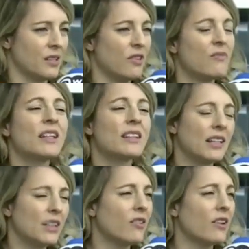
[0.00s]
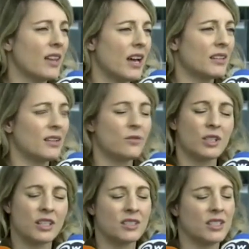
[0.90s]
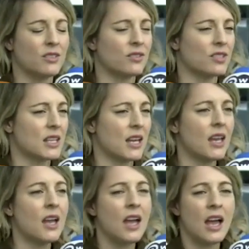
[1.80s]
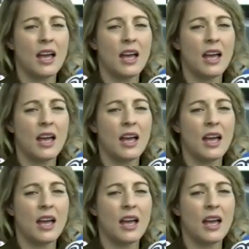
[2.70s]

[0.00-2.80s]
We've been clear on that and will continue to say.